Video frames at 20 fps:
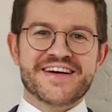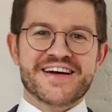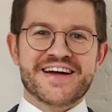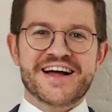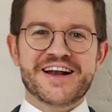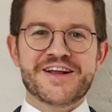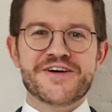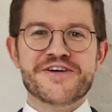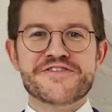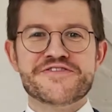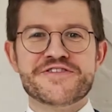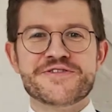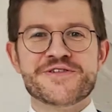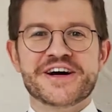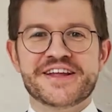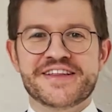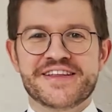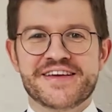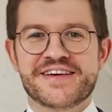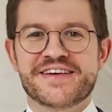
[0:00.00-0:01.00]
Hello
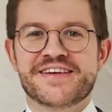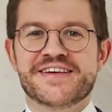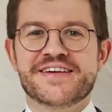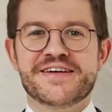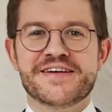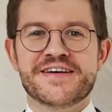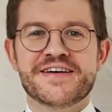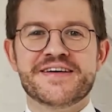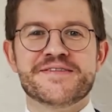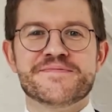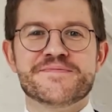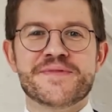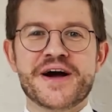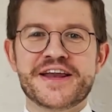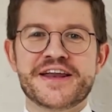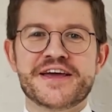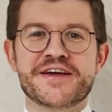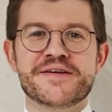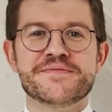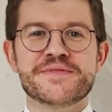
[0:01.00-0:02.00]
everyone, my
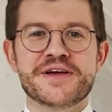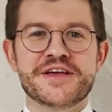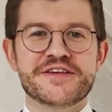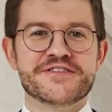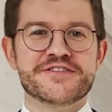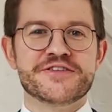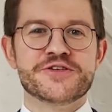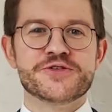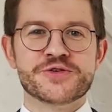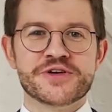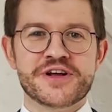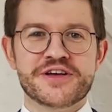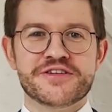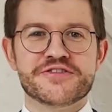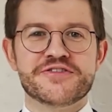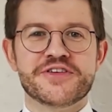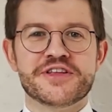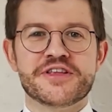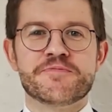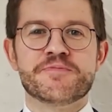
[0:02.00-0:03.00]
name is Jonas
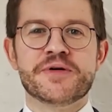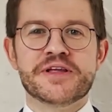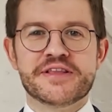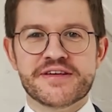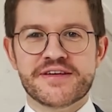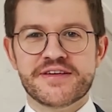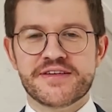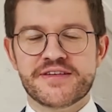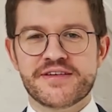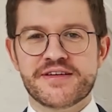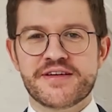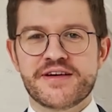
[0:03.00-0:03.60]
van Pitte